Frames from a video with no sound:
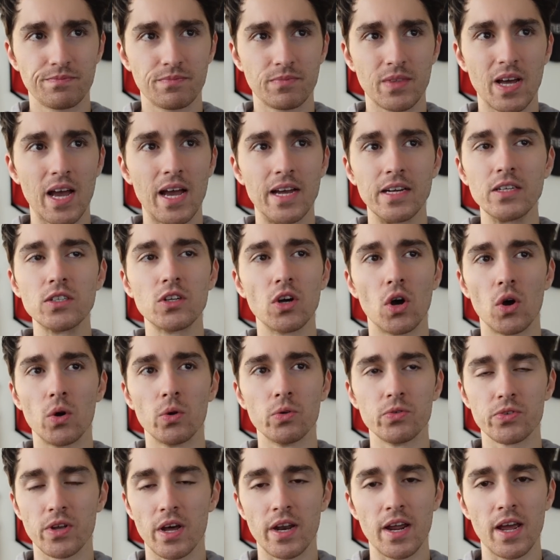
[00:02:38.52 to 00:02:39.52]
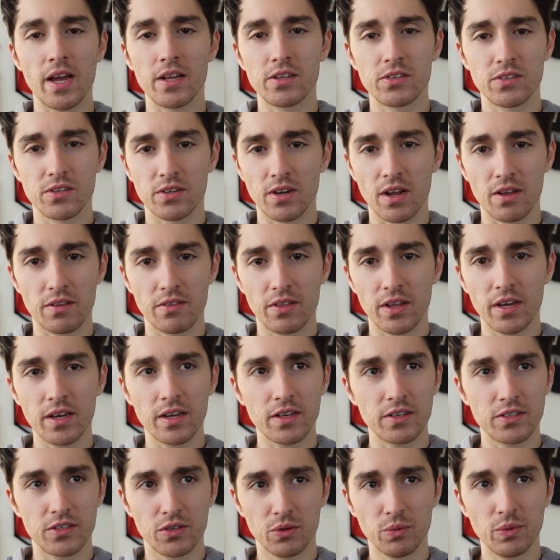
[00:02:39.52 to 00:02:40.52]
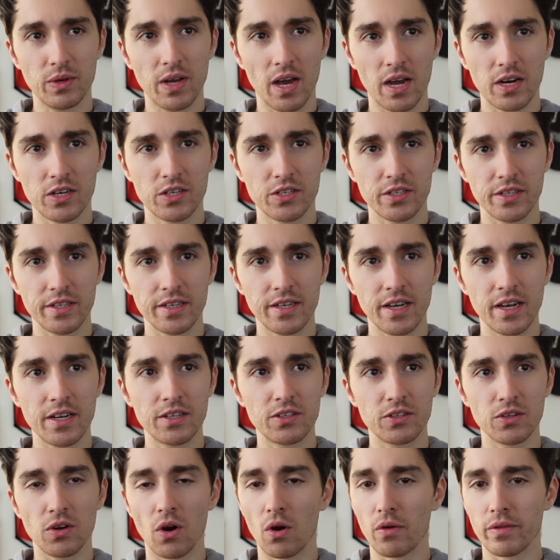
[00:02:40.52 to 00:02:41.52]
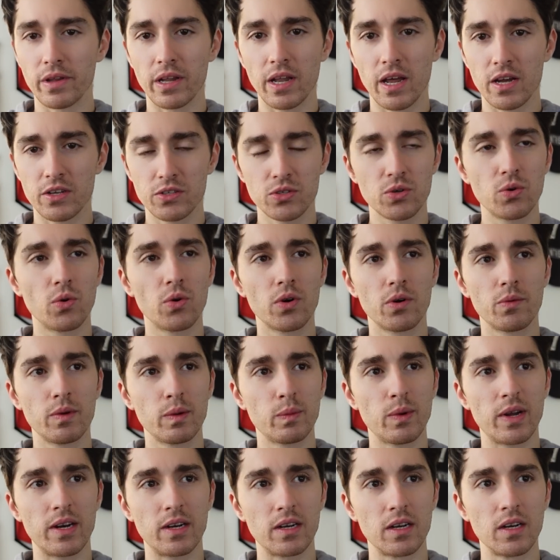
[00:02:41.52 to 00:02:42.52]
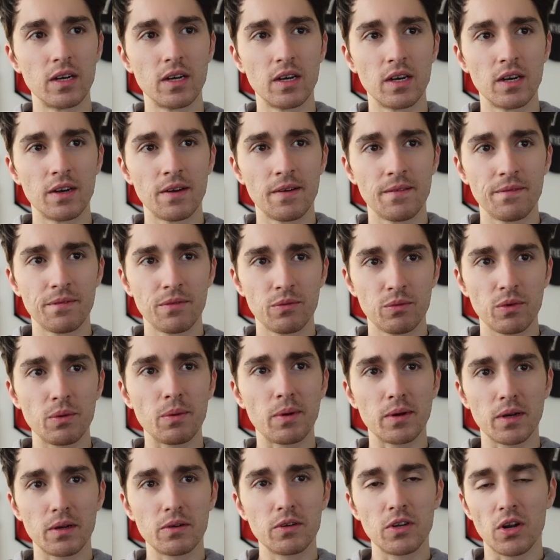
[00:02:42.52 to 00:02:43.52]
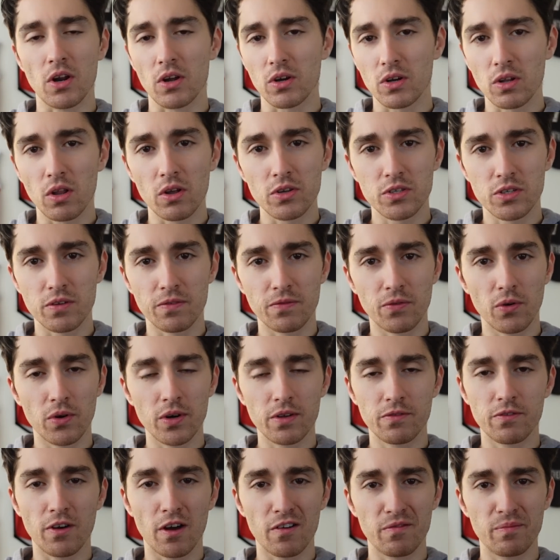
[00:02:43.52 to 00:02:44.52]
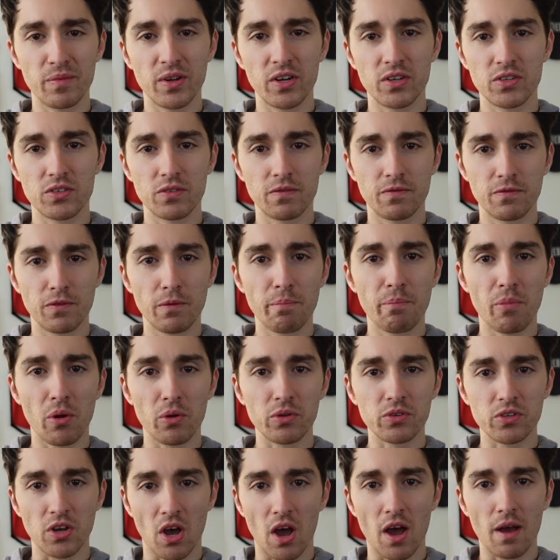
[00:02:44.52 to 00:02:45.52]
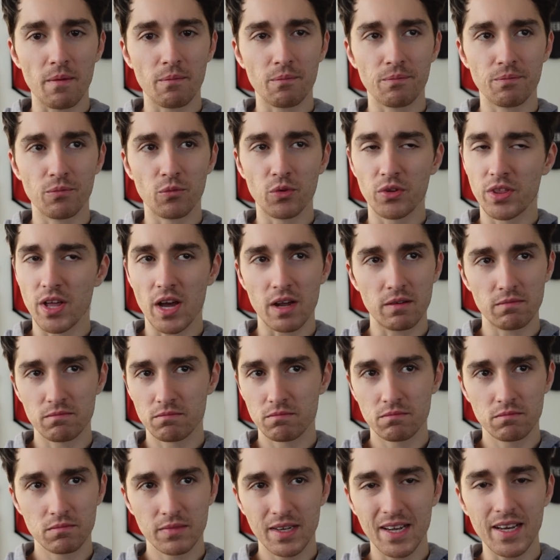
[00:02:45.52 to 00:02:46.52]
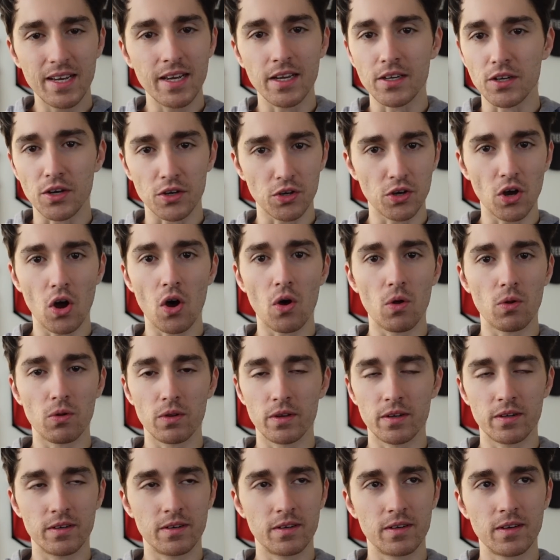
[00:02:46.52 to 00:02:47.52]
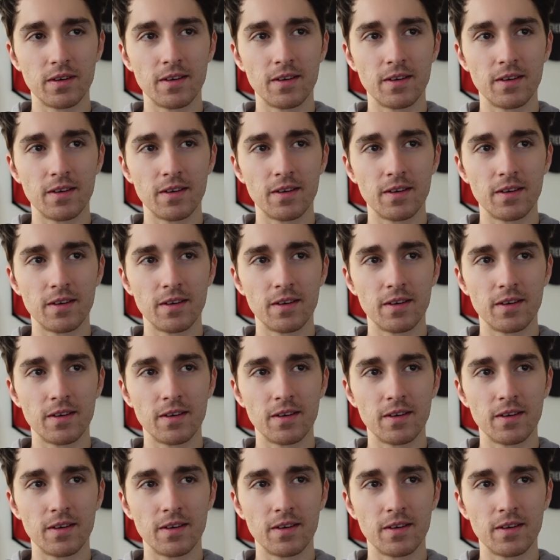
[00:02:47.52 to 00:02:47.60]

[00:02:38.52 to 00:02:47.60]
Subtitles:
8 goals unanswered, I think, until we actually kicked a goal in the last quarter. We went, close to 45 minutes of football time without kicking a goal, and